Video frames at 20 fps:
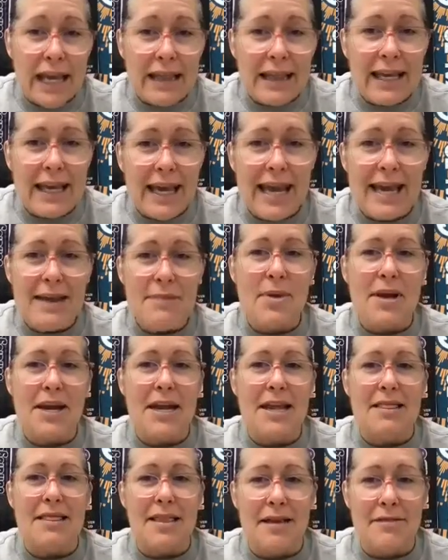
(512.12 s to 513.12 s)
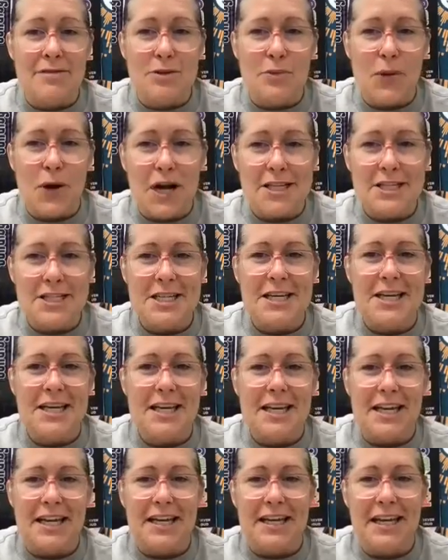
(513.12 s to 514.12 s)
the game, but he loves watching
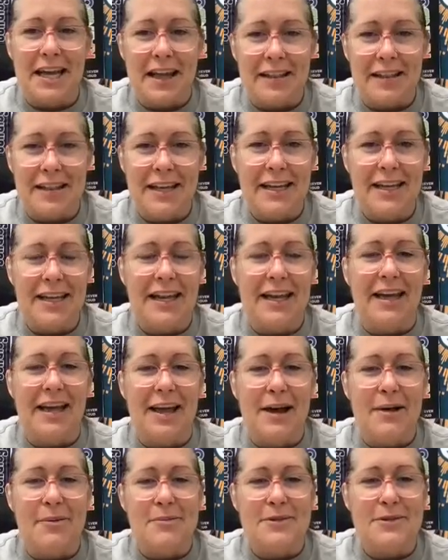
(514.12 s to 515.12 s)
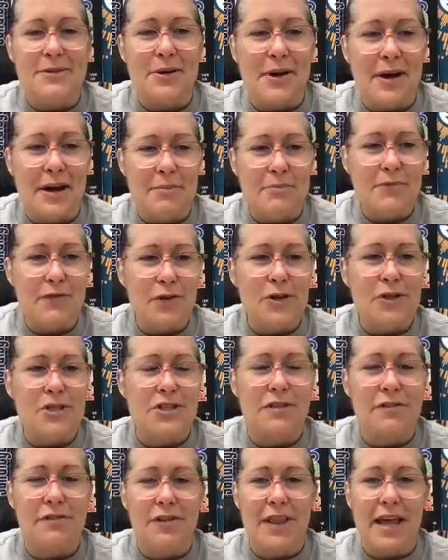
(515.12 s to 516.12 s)
it and yelling. So I'm
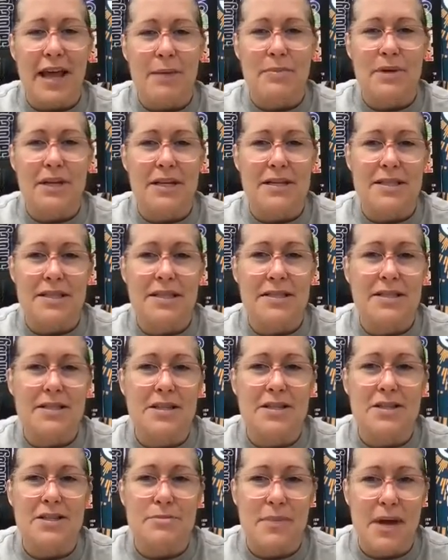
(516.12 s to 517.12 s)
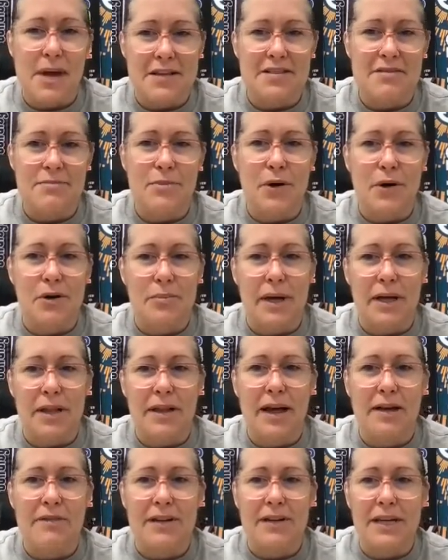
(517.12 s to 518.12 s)
fortunate for that because it is such a massive part of my
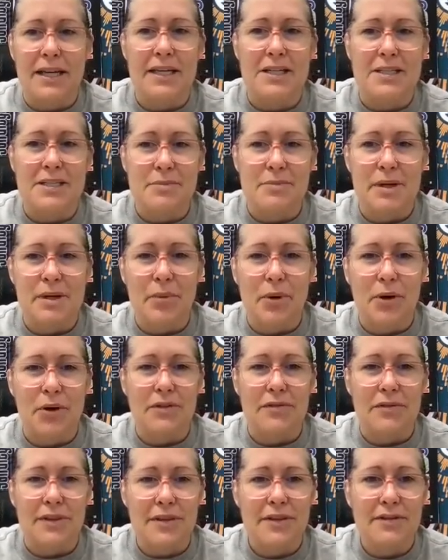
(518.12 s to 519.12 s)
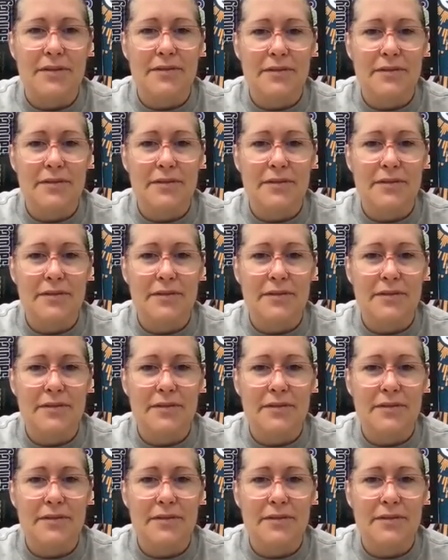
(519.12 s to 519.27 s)
life and he gets to be a part of it.